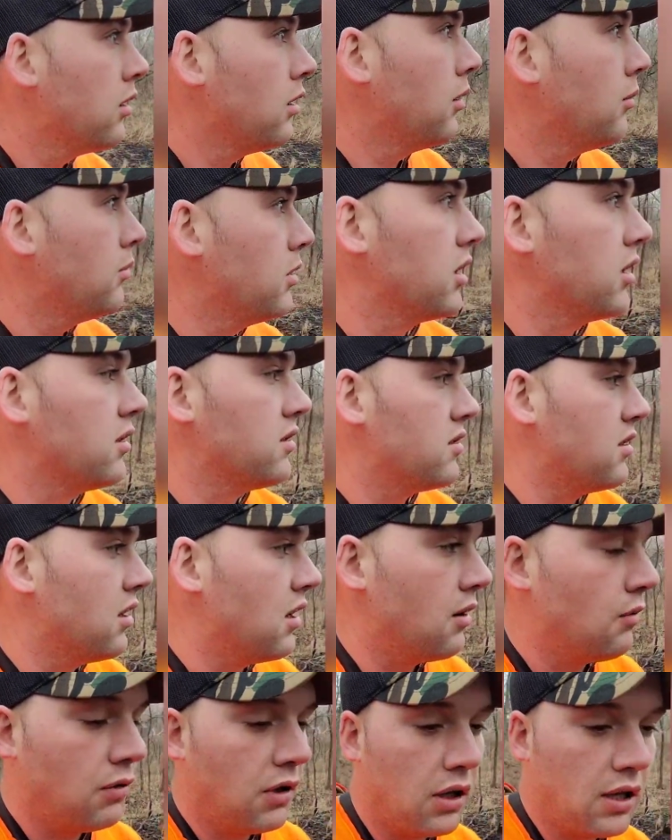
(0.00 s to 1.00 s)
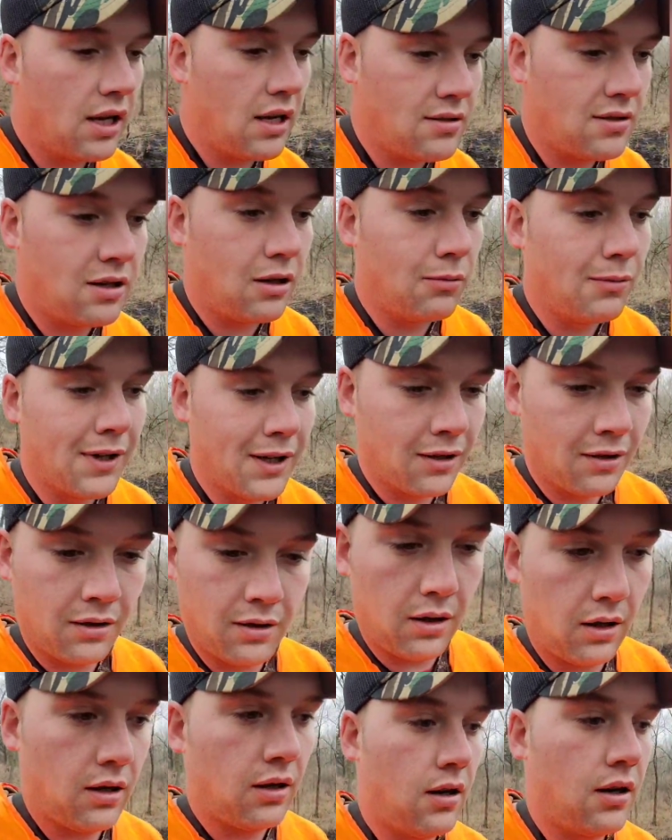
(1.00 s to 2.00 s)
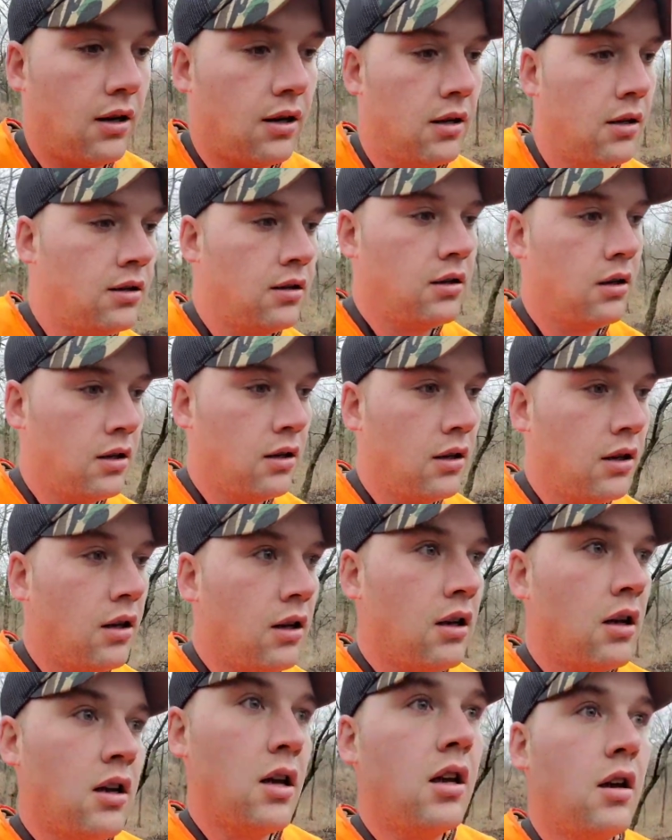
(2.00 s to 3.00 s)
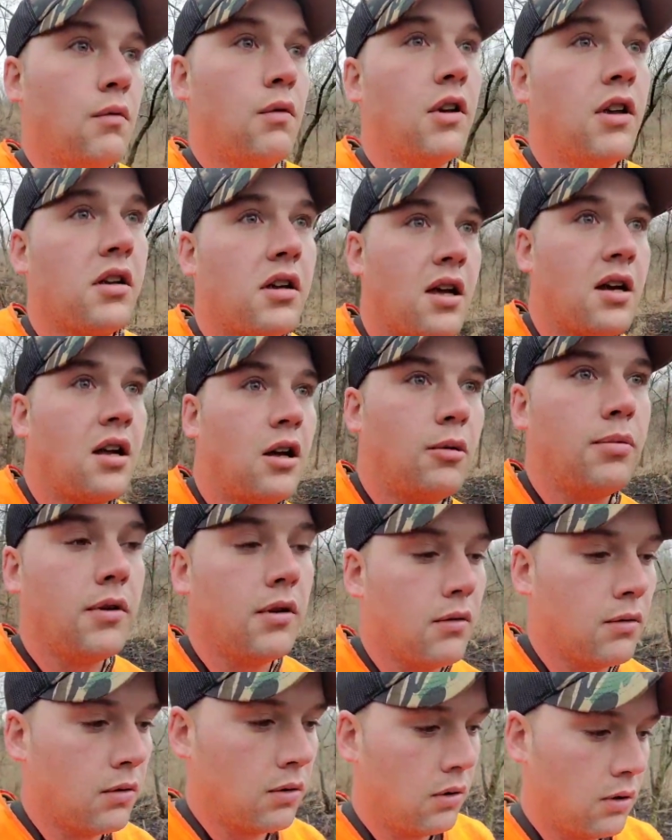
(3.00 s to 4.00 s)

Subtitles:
because it really has helped me, and it really can help you,